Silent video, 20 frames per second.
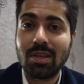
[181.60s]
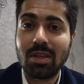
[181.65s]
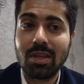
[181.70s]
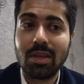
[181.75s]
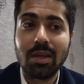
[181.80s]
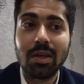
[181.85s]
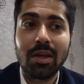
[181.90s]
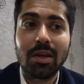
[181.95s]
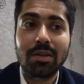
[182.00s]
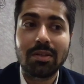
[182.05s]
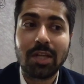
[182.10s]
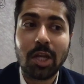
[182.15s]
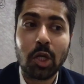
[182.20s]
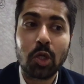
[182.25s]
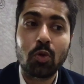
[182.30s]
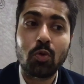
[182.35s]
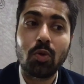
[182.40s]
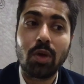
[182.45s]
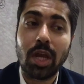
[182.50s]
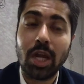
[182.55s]
we
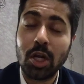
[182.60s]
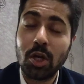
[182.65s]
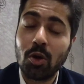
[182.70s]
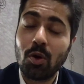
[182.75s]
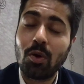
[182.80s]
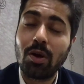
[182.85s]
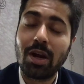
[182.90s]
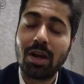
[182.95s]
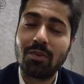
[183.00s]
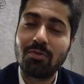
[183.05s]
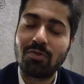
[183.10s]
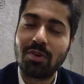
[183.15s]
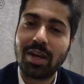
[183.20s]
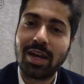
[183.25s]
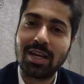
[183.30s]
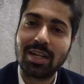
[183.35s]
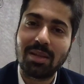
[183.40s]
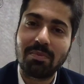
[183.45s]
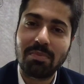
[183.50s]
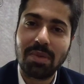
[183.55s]
tend to ignore and
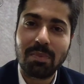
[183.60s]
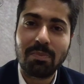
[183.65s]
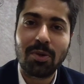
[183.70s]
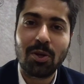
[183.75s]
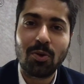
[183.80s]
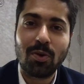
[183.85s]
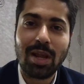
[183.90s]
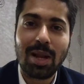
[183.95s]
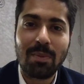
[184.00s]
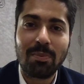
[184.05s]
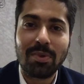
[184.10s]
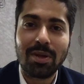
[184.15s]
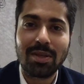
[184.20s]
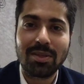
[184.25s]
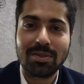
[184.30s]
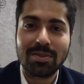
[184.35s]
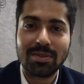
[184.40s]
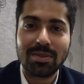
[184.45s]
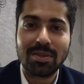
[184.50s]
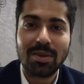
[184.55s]
forget the people who helped
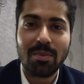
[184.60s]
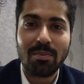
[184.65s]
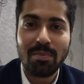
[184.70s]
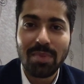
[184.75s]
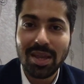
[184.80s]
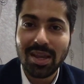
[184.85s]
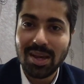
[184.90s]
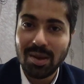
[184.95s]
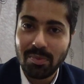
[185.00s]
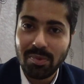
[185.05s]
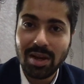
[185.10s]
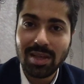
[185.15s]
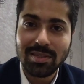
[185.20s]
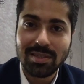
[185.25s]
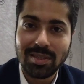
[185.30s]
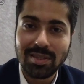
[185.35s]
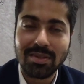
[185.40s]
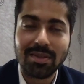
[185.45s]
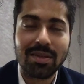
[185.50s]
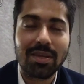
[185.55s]
us make our
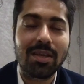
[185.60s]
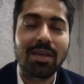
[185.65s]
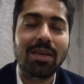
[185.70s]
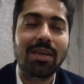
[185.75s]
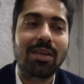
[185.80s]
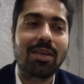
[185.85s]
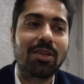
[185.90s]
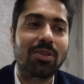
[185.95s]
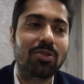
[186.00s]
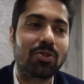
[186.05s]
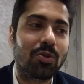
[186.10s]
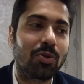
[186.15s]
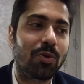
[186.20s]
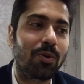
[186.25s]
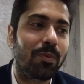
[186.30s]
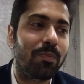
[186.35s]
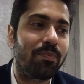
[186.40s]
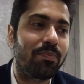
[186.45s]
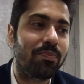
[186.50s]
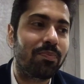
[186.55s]
present.
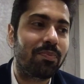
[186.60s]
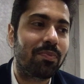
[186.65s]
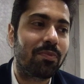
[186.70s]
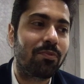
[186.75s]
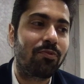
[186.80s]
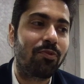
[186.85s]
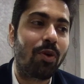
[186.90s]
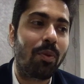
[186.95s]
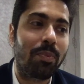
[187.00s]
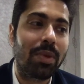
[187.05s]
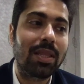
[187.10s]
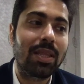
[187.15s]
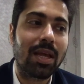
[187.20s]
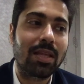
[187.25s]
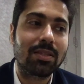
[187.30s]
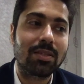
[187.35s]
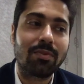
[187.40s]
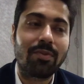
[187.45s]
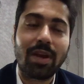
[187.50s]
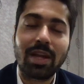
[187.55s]
So for me,
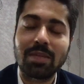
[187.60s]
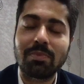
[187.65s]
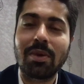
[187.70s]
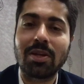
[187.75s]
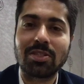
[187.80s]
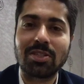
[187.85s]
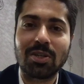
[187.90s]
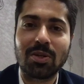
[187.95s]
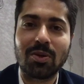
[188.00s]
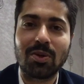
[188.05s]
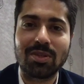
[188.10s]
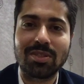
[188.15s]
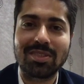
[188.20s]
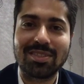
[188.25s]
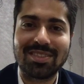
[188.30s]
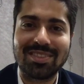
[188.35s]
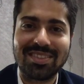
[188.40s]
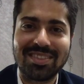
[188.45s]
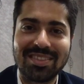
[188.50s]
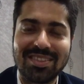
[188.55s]
that's a very special
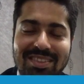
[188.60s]
cause.